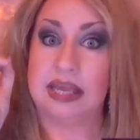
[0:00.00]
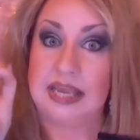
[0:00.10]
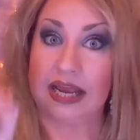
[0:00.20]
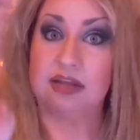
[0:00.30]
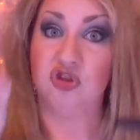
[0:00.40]

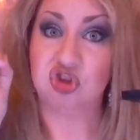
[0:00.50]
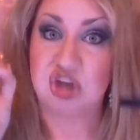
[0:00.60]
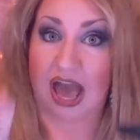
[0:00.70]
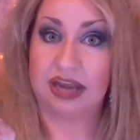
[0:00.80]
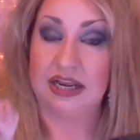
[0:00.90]
it is
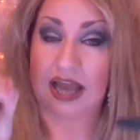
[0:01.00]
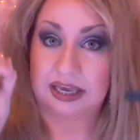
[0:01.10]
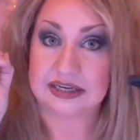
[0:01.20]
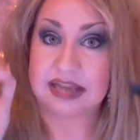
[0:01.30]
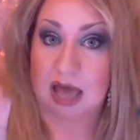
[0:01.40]
shiny like
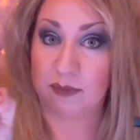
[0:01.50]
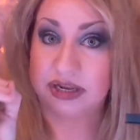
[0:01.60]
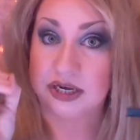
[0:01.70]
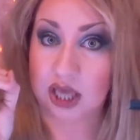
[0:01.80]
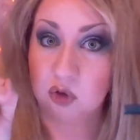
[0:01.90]
a diamond
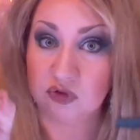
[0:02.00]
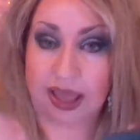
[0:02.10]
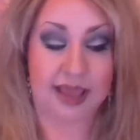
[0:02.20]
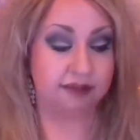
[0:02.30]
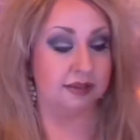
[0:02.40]
in a goat's
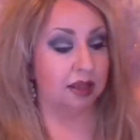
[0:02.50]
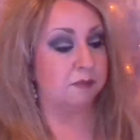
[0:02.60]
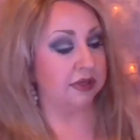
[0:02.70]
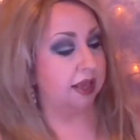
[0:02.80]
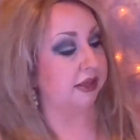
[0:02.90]
ass. Let
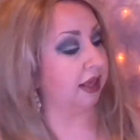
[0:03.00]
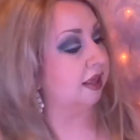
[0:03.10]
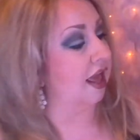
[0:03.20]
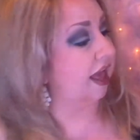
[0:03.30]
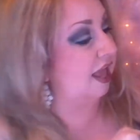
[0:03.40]
me tell you.
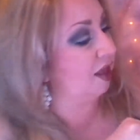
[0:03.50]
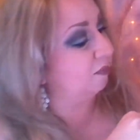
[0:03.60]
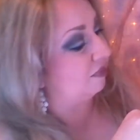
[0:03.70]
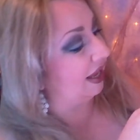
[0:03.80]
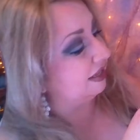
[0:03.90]

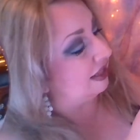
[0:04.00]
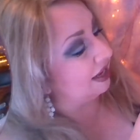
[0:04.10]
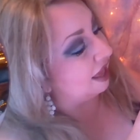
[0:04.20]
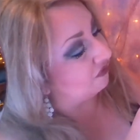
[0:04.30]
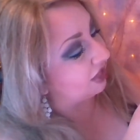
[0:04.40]
And
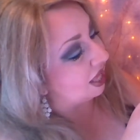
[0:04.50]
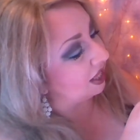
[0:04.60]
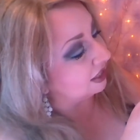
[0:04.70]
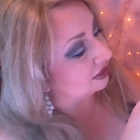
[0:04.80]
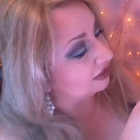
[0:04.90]
then I
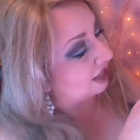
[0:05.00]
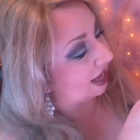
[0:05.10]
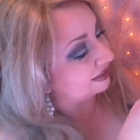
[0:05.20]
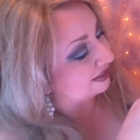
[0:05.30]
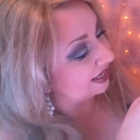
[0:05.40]

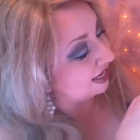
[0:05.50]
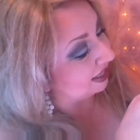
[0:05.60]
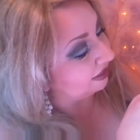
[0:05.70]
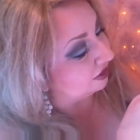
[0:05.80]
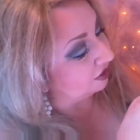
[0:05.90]

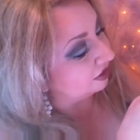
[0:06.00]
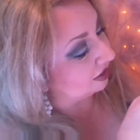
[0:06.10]
did